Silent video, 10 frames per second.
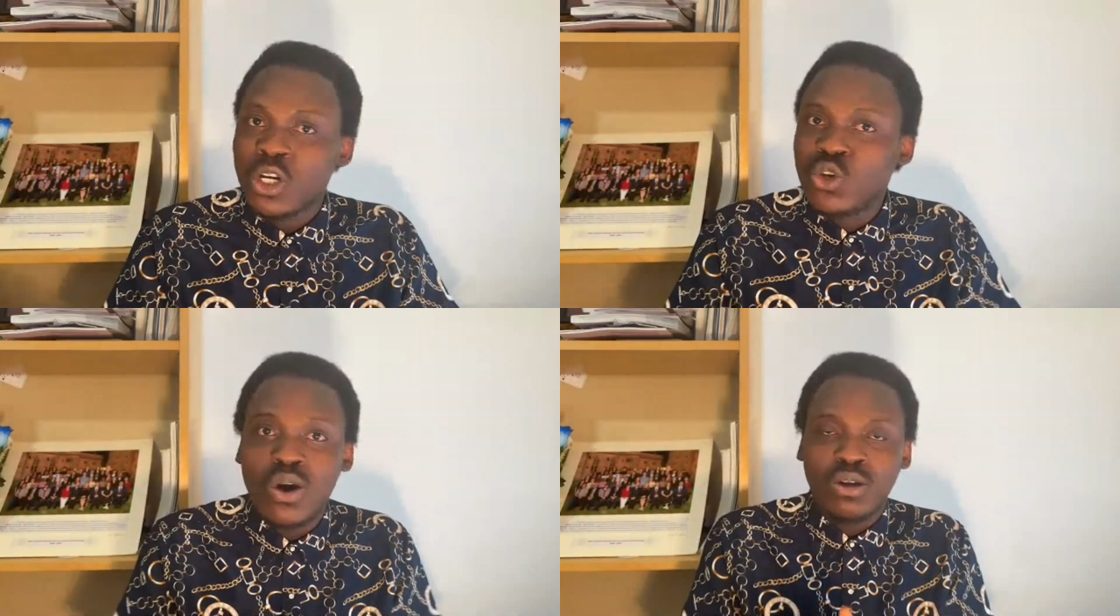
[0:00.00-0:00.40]

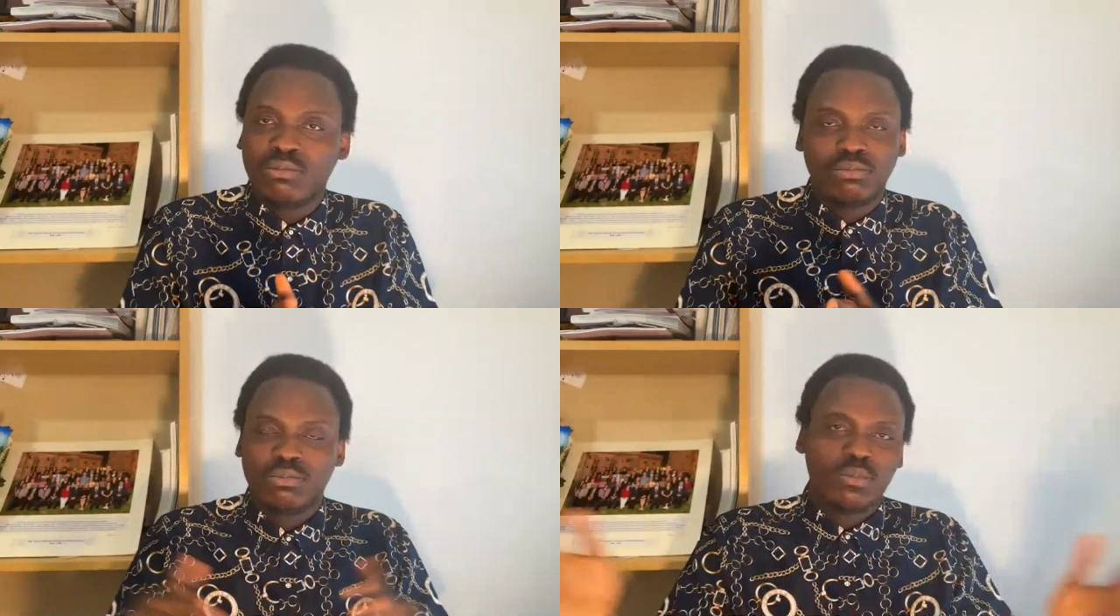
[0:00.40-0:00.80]
So
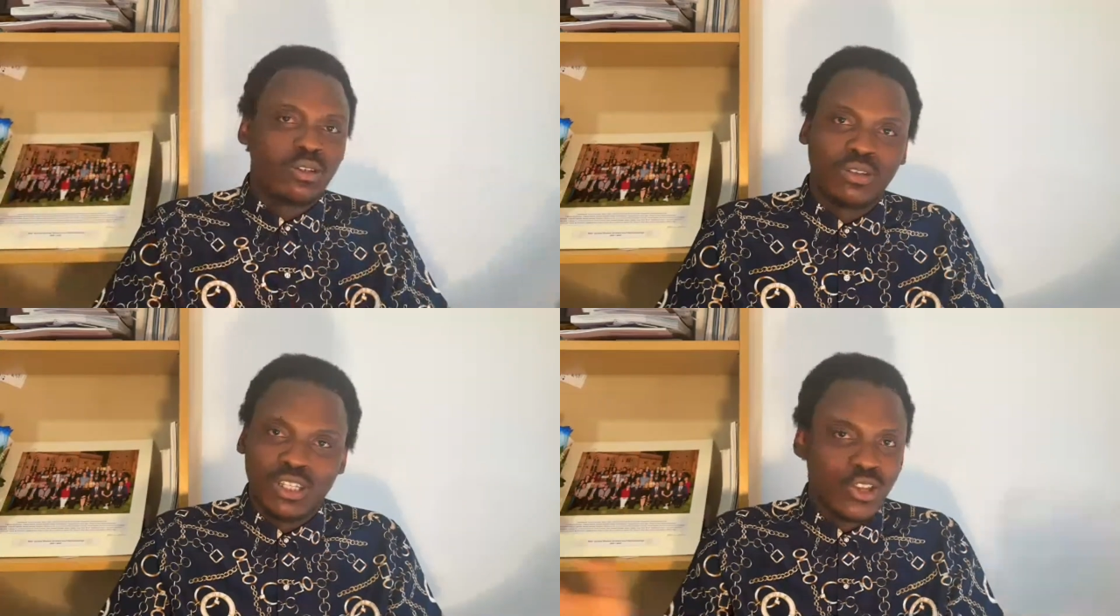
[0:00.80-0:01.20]

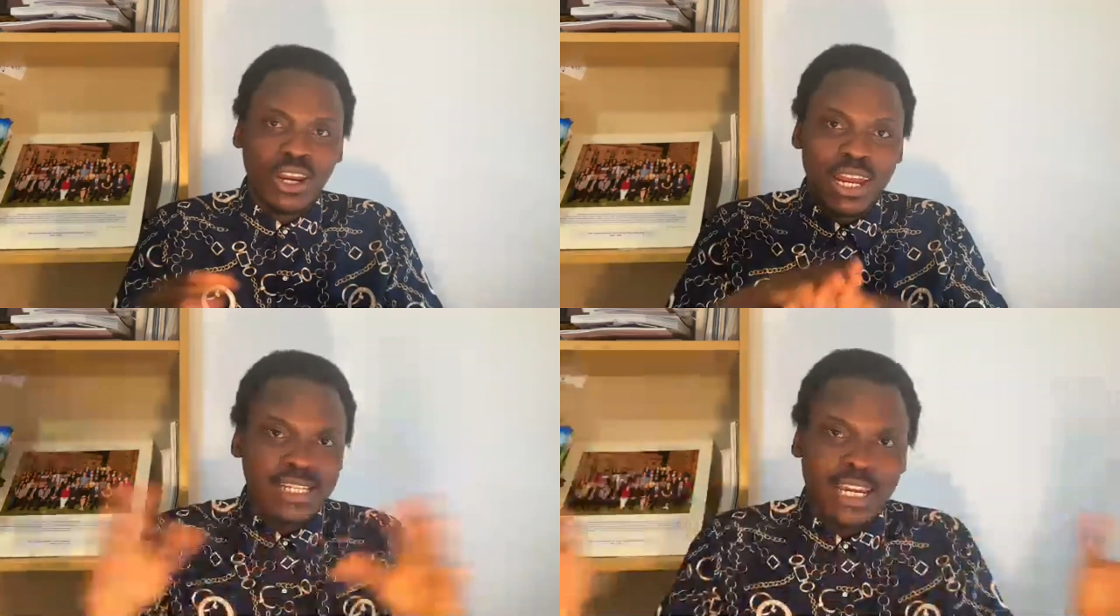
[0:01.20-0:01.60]
it's
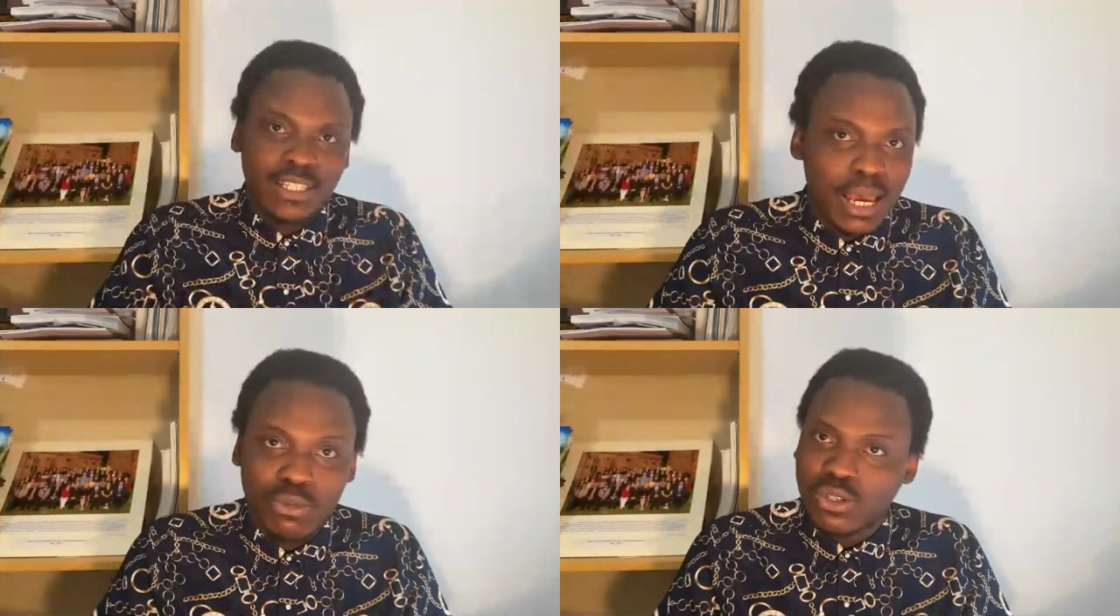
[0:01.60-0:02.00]
not late
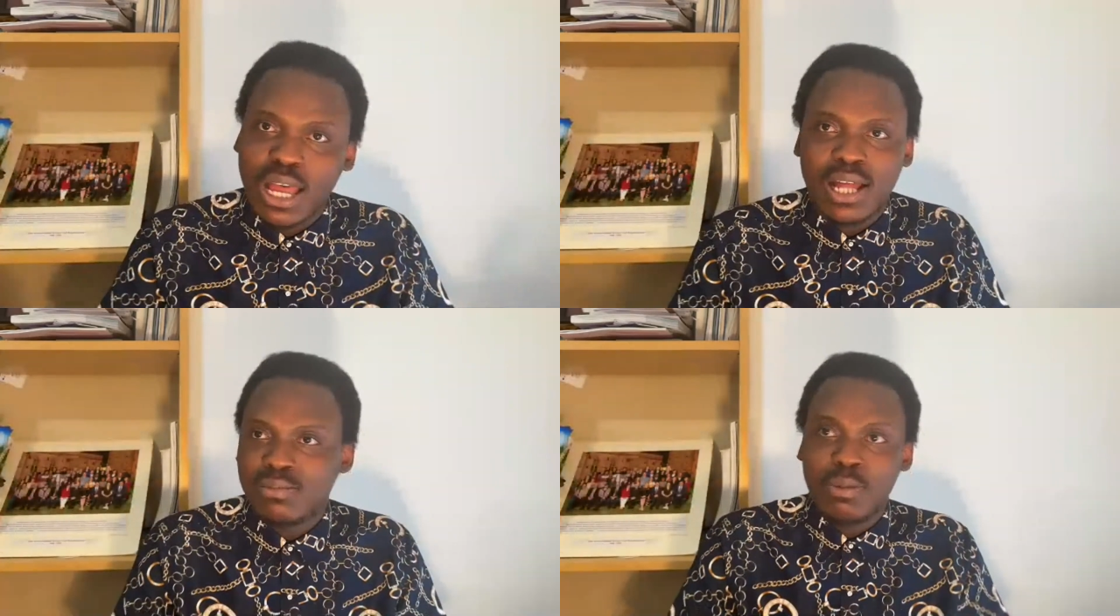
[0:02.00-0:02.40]
anytime you
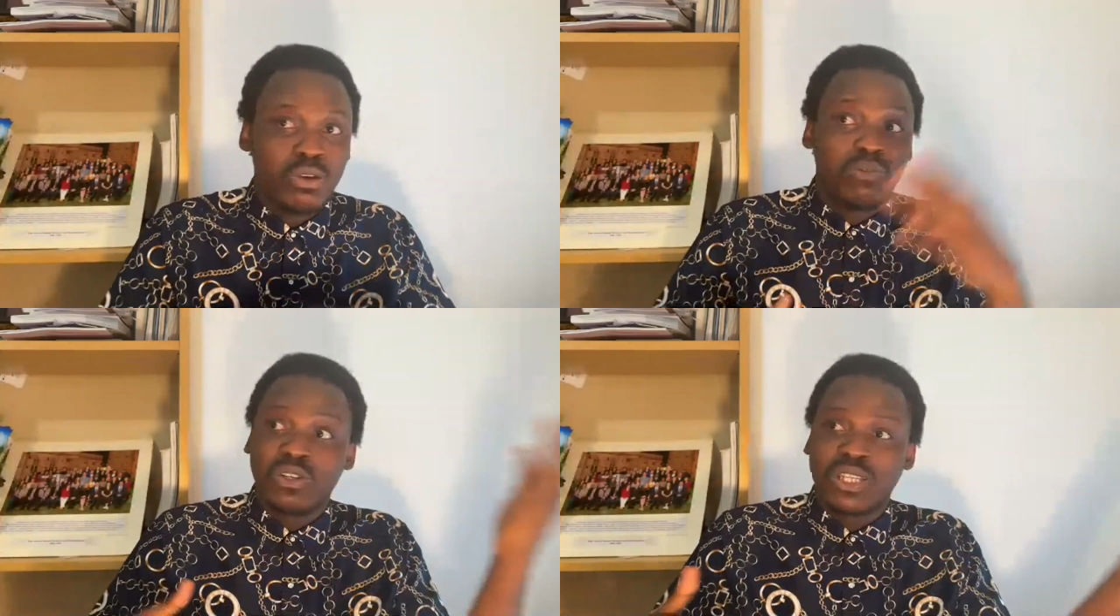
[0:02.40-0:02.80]
start.
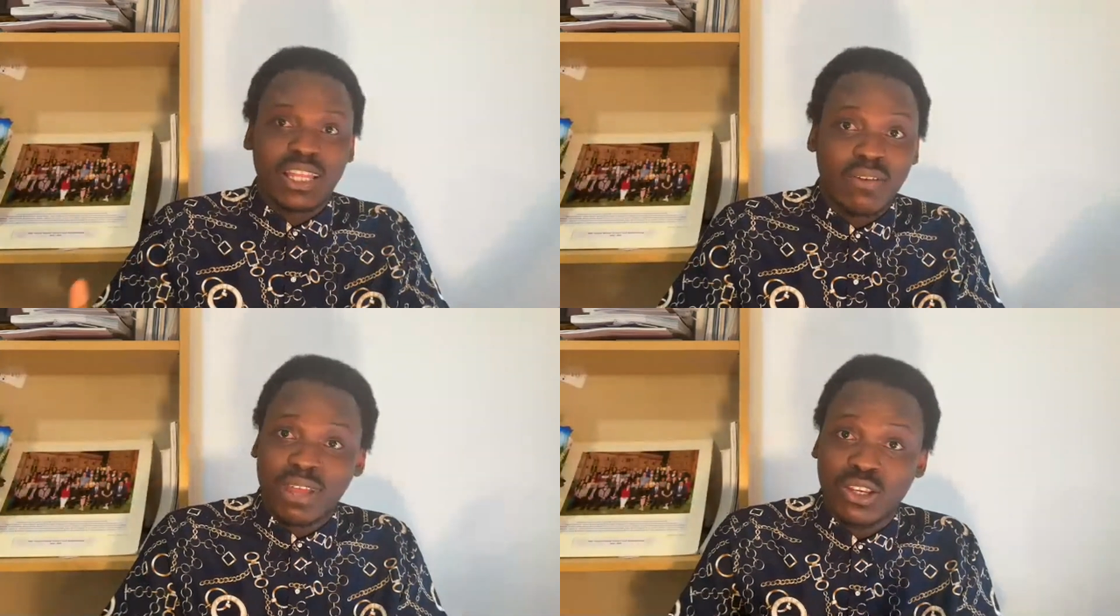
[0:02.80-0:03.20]
If you
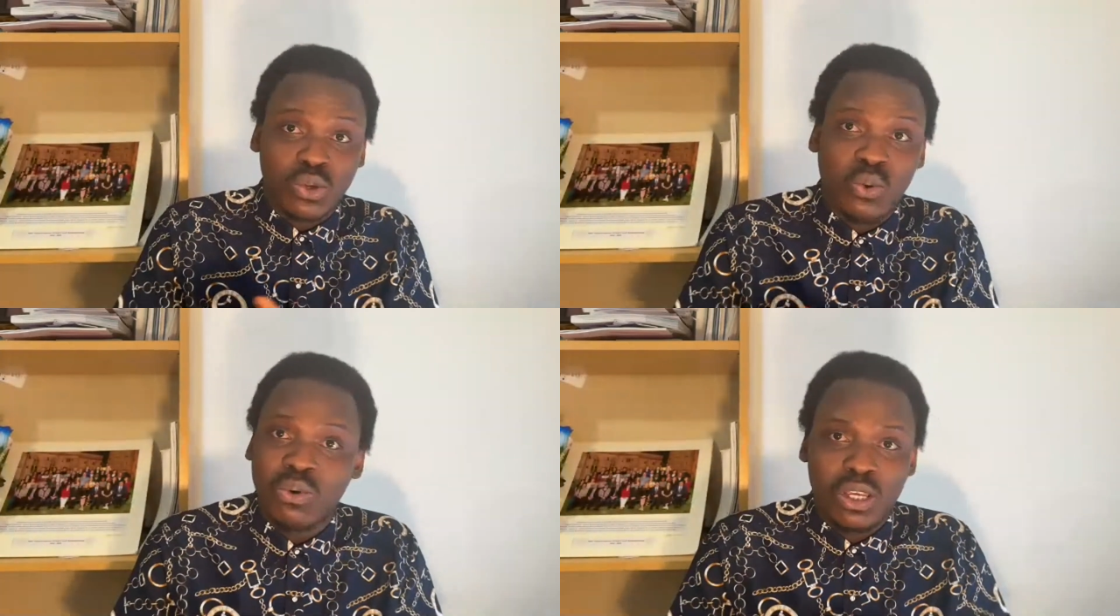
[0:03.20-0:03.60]
start after
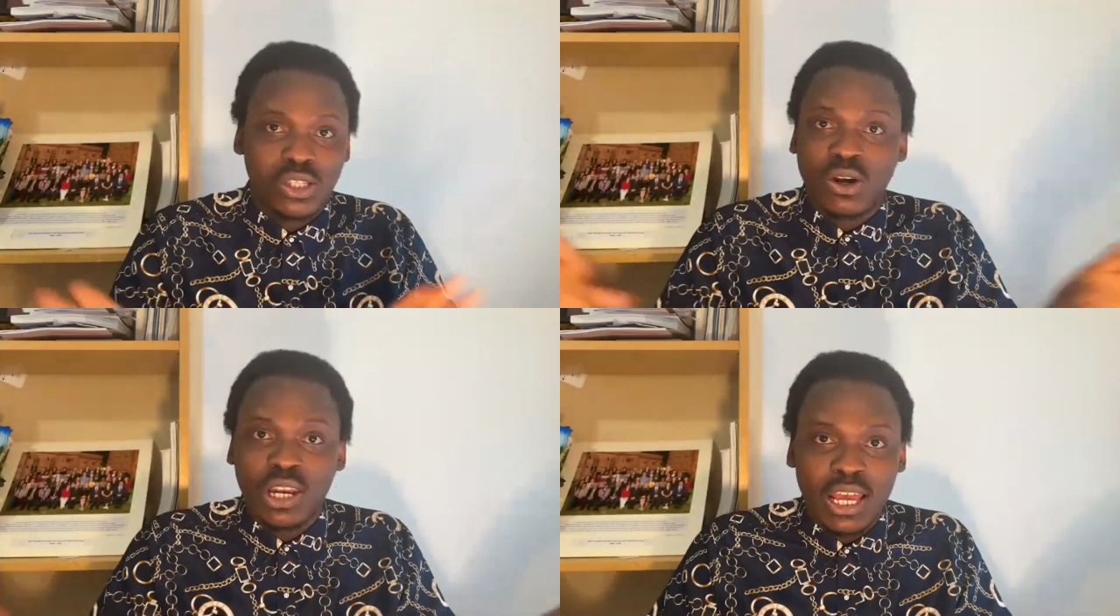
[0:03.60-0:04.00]
school,
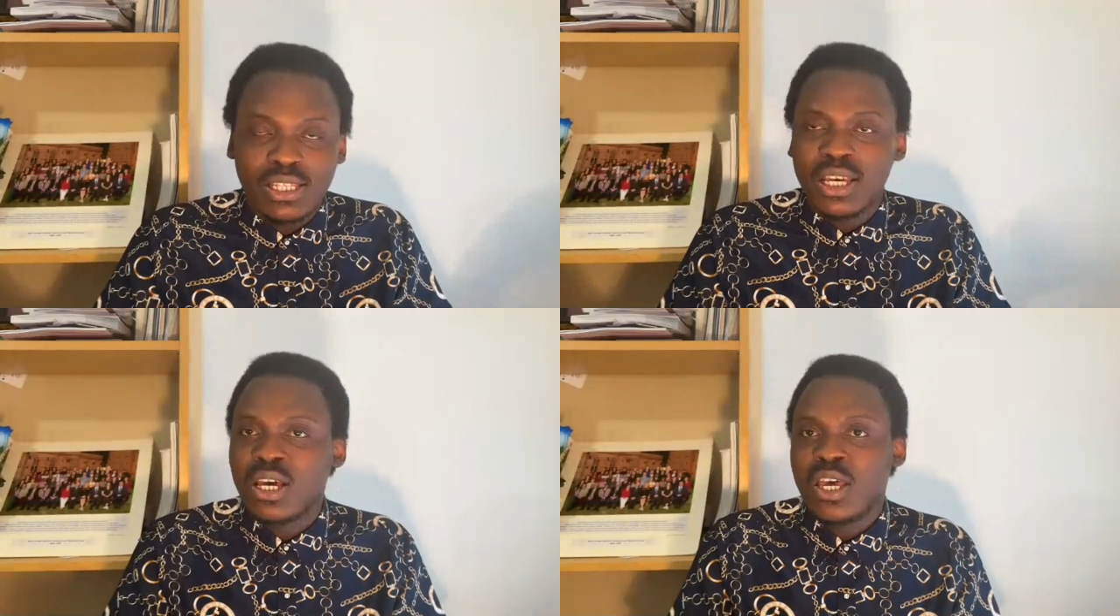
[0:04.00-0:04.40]
it's not late.